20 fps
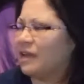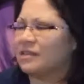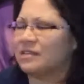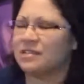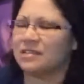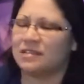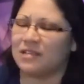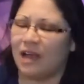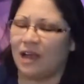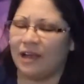that
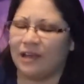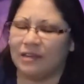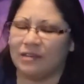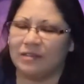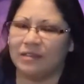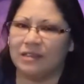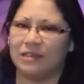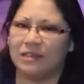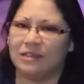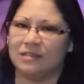
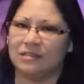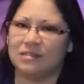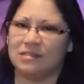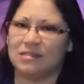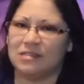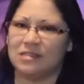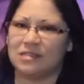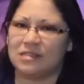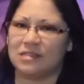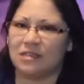style
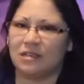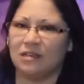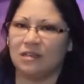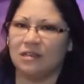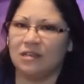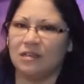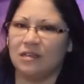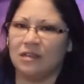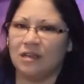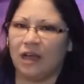is.
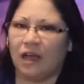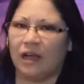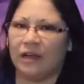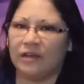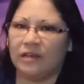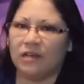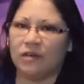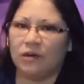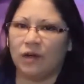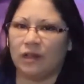I
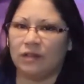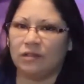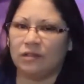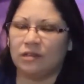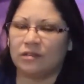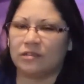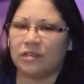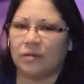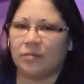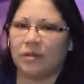know I
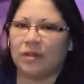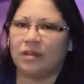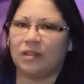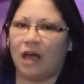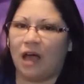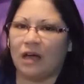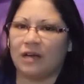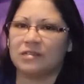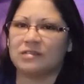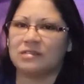looked up a
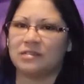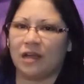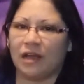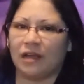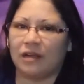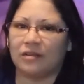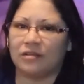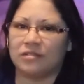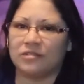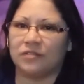lot of
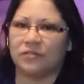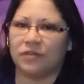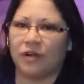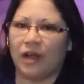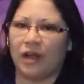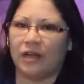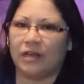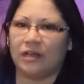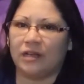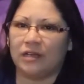styles of
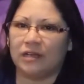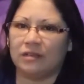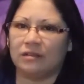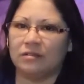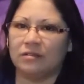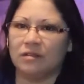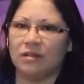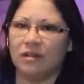writing.